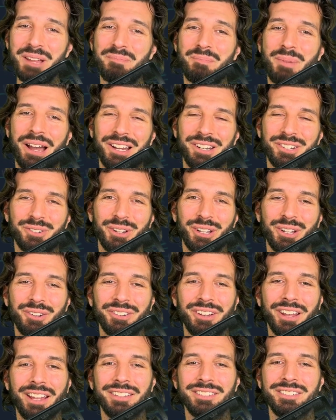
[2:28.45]

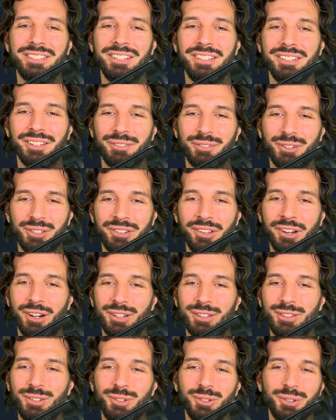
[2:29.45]
Patrick019, love your
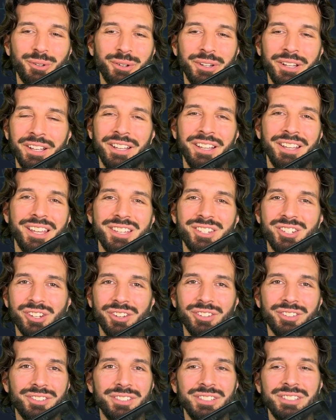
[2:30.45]
dog too. He's
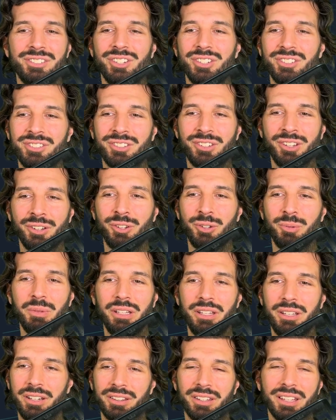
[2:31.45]
just
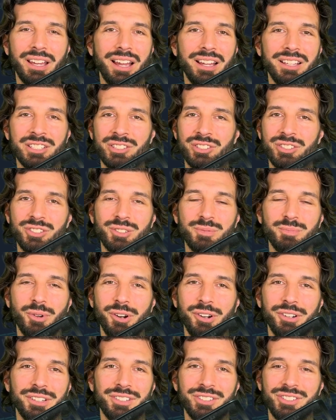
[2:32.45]
accumulating. The guy's just
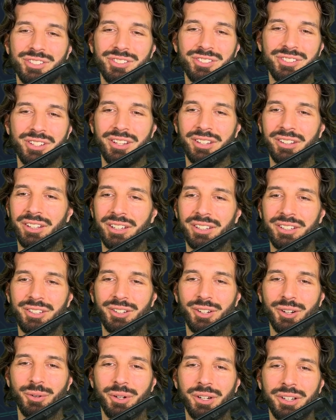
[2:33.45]
smart. He's just saying like,
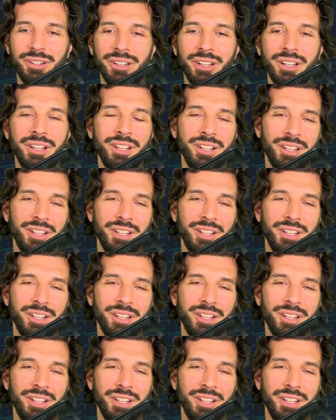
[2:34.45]
you know what?